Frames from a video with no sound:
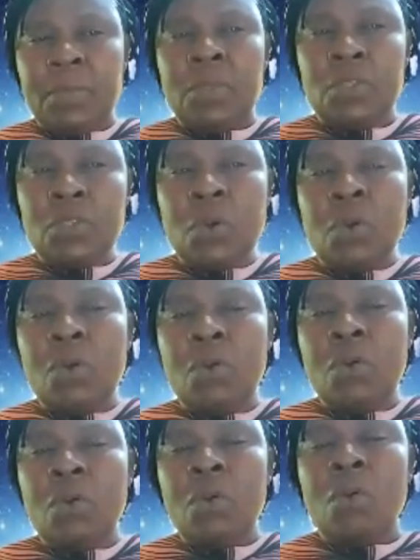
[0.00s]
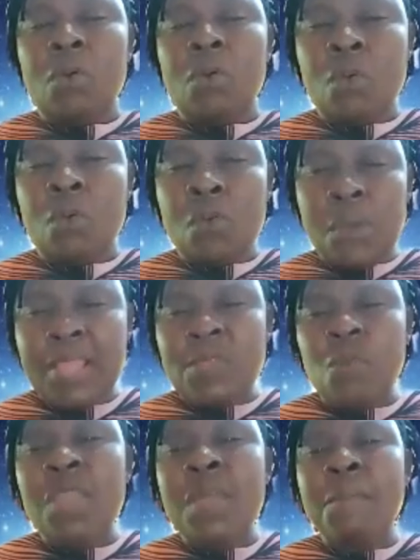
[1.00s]
So
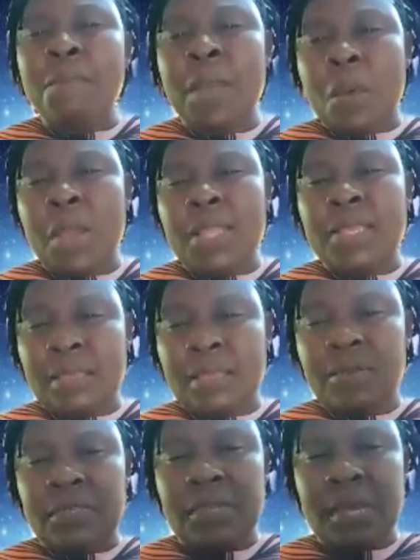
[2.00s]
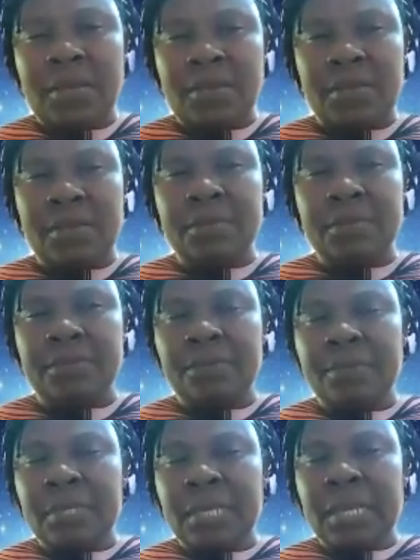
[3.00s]
when we empower the girl child,
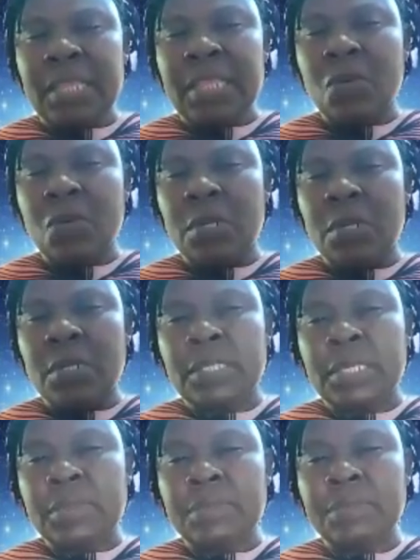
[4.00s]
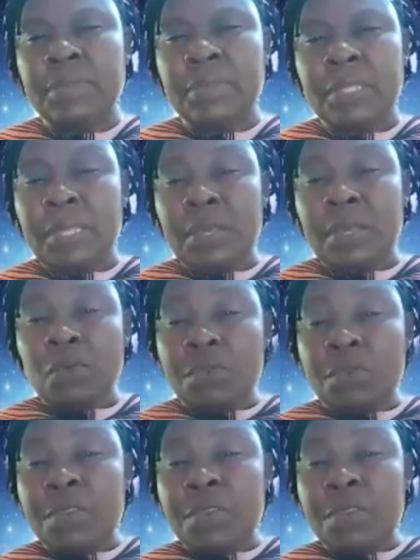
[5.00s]
inequality will be